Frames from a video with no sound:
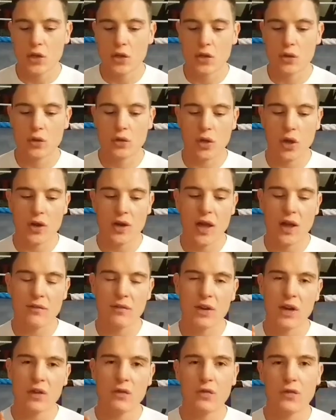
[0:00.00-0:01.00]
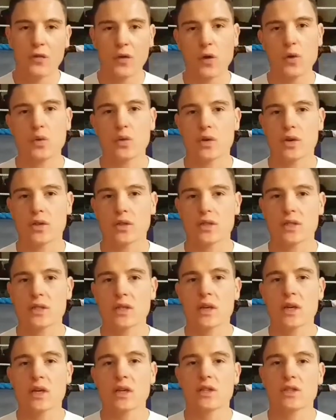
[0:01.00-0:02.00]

you don't have any focus.